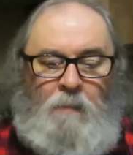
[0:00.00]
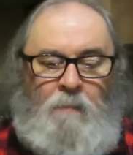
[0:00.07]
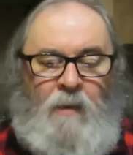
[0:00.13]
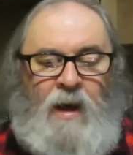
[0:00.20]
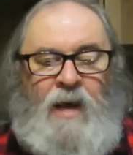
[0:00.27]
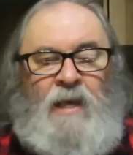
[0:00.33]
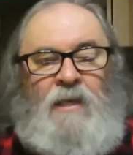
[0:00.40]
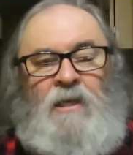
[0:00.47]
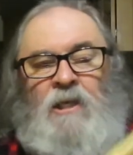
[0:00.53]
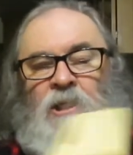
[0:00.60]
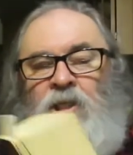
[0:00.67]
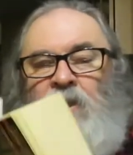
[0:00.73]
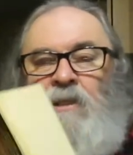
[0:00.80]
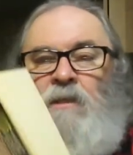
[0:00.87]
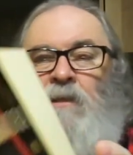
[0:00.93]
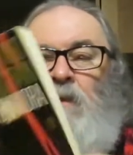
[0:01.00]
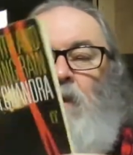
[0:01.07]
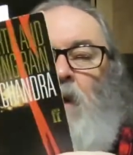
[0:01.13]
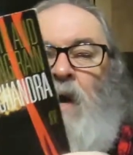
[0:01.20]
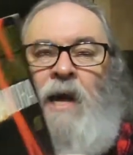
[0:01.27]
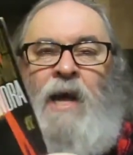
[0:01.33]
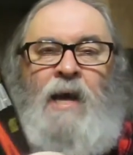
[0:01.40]
My edition
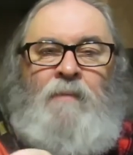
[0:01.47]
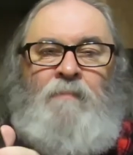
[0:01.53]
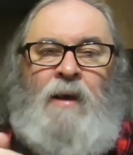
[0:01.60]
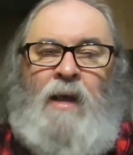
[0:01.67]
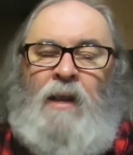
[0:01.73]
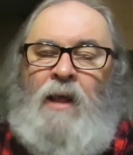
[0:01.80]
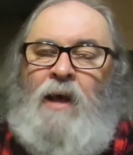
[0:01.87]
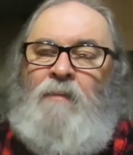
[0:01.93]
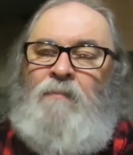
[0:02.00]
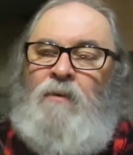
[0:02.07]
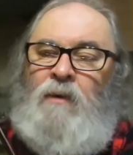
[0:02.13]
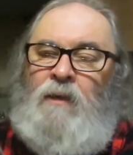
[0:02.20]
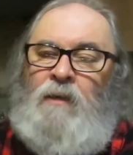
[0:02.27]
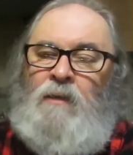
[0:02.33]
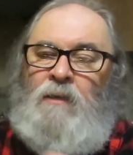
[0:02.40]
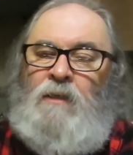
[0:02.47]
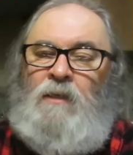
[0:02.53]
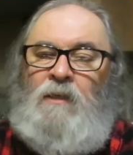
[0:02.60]
I had in my library